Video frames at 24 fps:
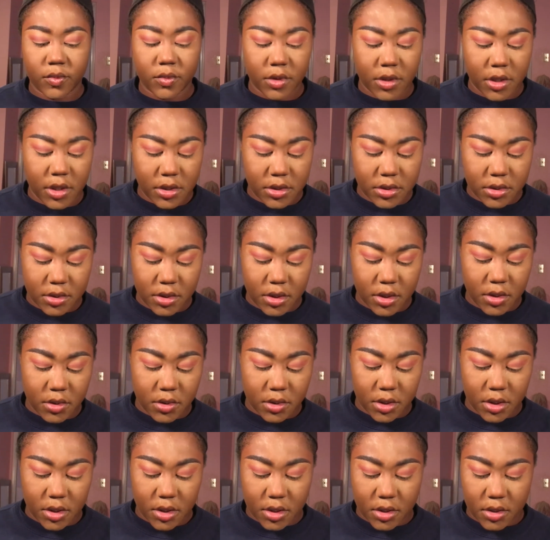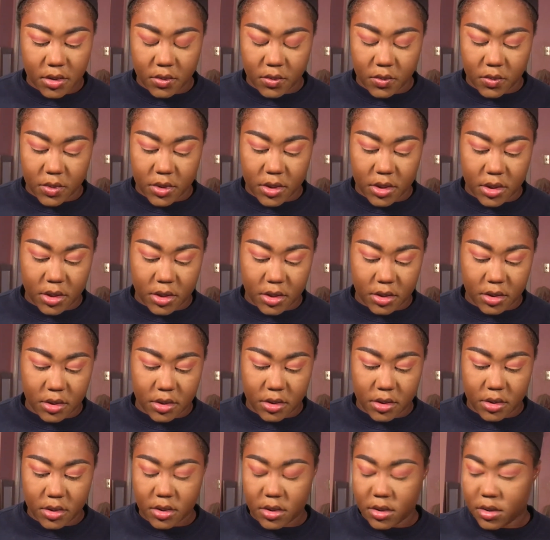Let's go in
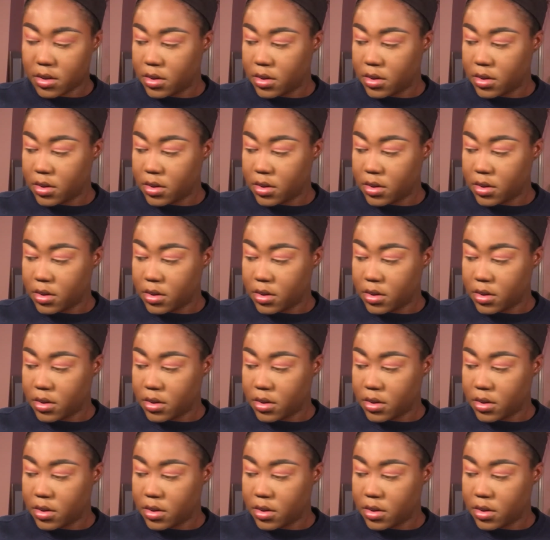with